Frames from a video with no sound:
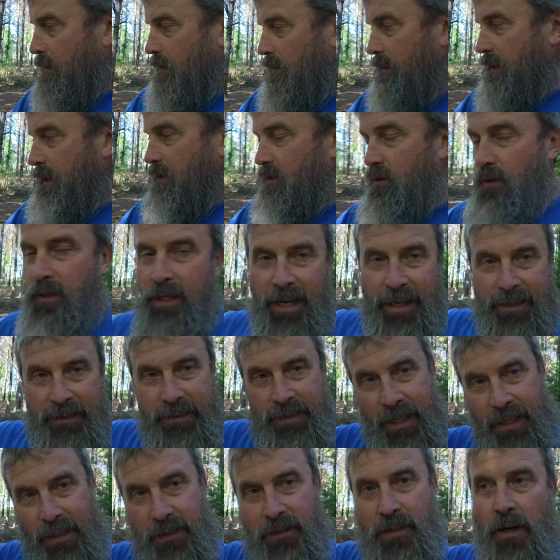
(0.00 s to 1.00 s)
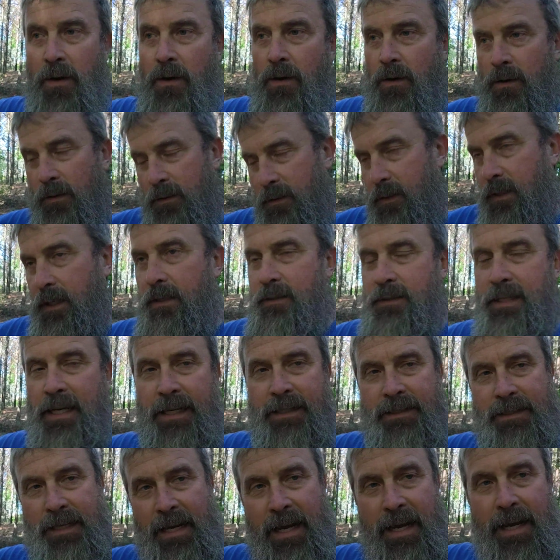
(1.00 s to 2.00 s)
Now you can take
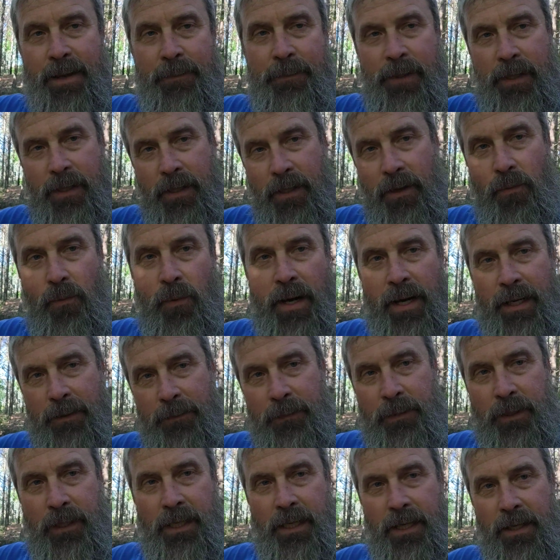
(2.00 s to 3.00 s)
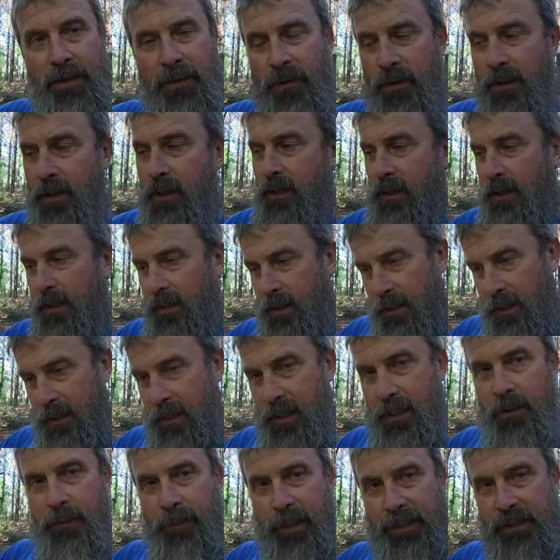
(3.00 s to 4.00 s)
time and wind them together,
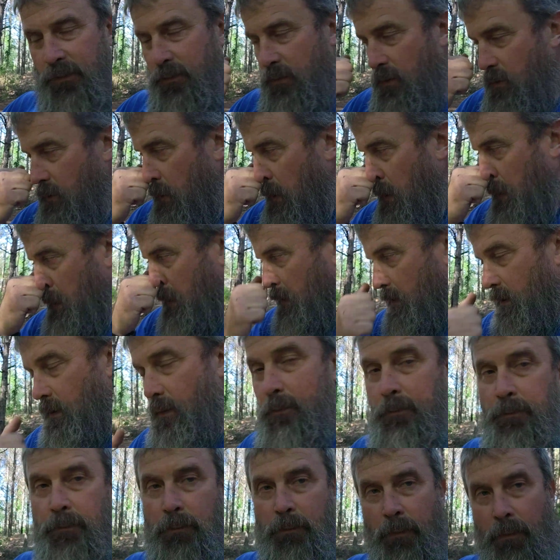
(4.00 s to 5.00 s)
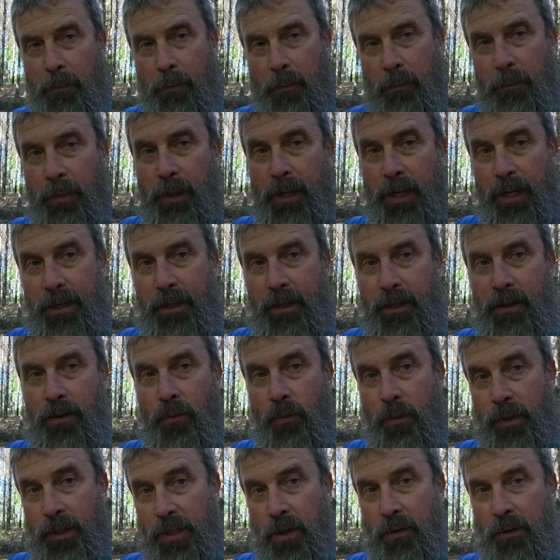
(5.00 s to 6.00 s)
and it makes them stronger, but
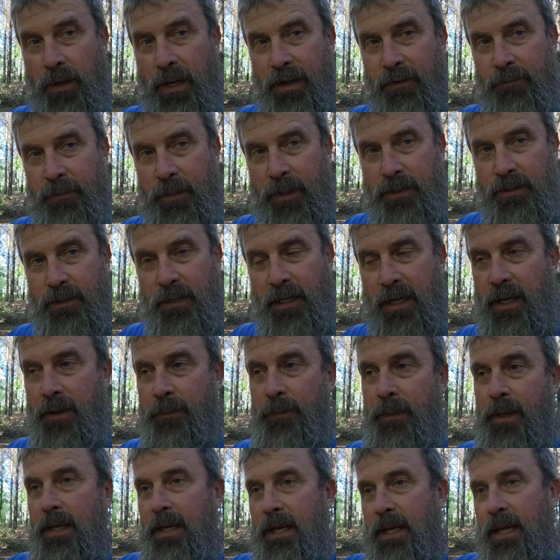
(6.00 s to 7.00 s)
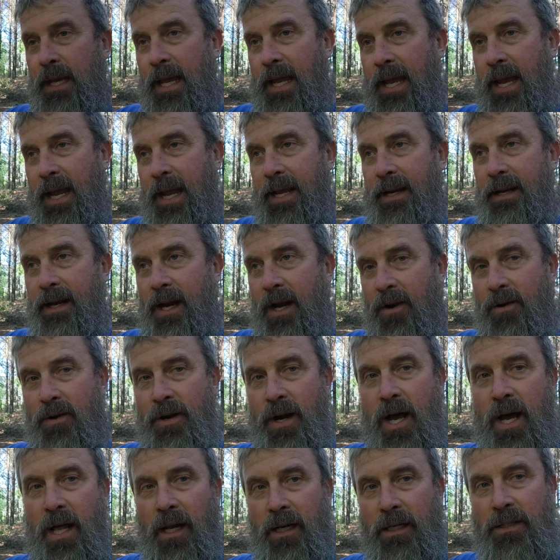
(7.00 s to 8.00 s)
we don't have much time, and our
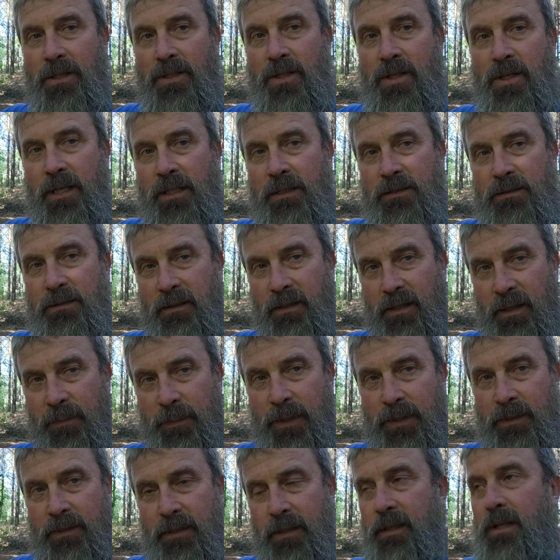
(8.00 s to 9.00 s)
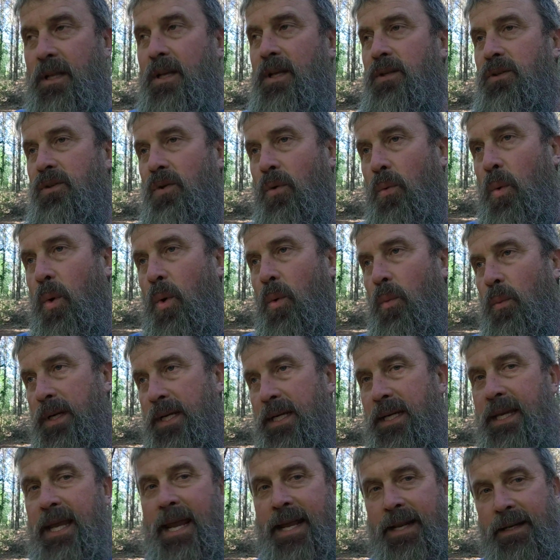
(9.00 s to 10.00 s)
knowledge is limited to what
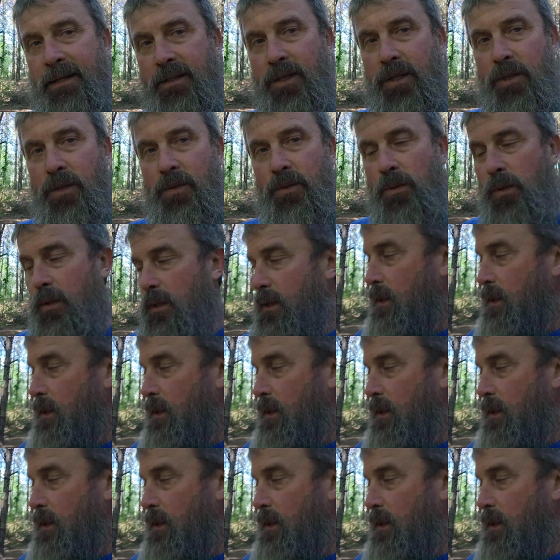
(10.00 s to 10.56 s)
we can do.